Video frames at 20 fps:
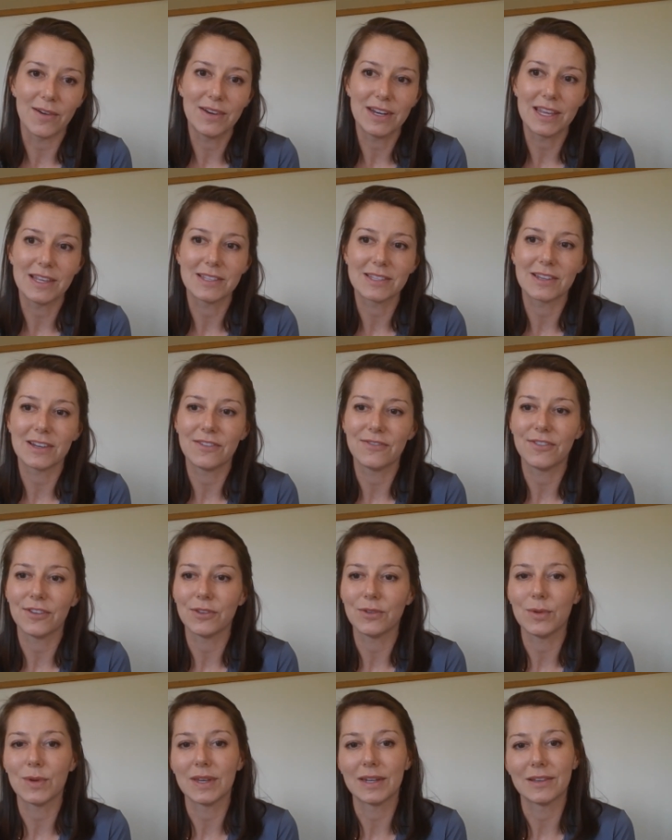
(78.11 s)
and he's going to
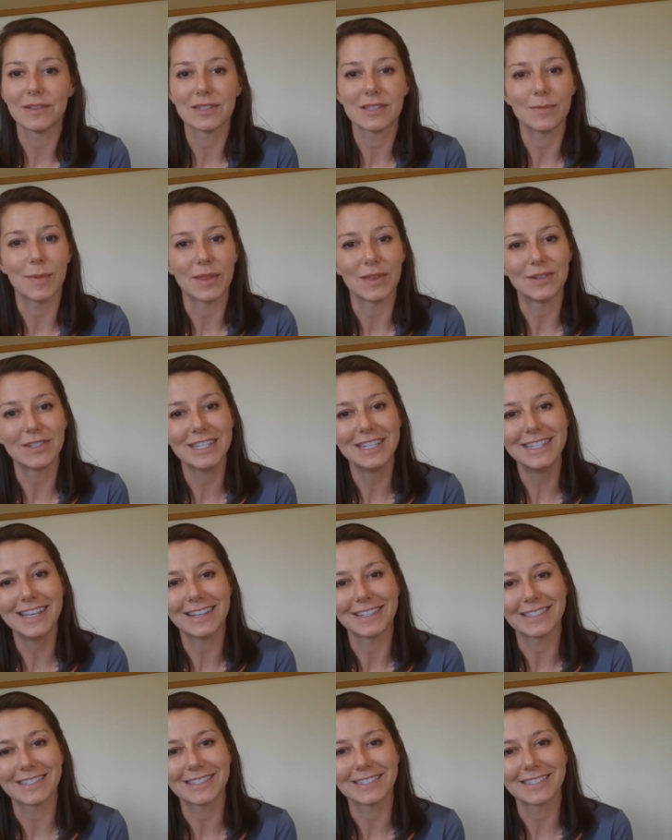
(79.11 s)
fill you in on some other details.